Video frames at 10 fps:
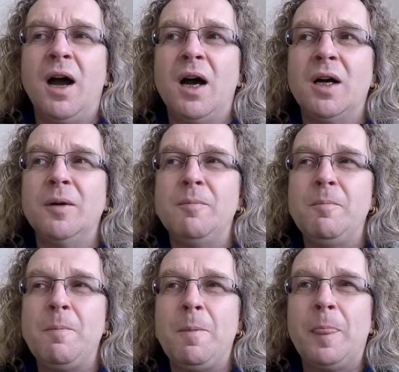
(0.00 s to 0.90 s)
I
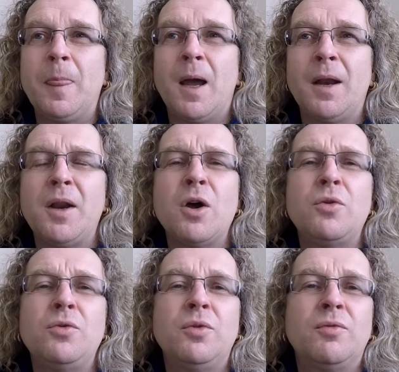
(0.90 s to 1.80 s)

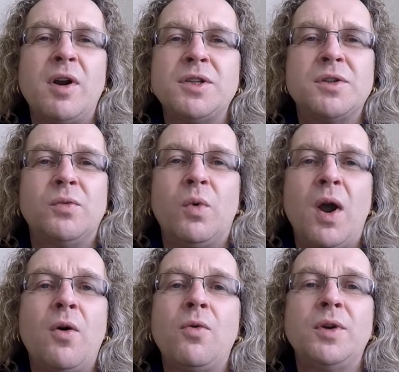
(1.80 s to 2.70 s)
know the rest of the
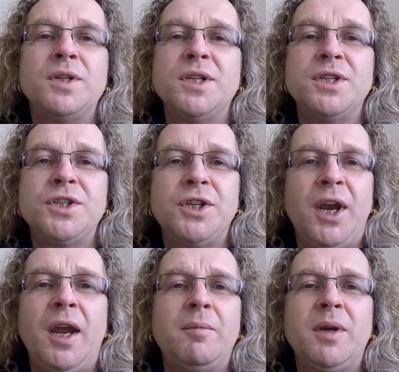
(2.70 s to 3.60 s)
world is in
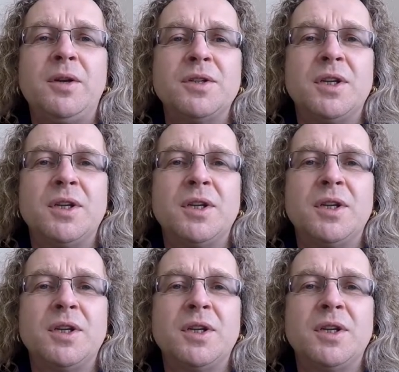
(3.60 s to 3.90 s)
shit because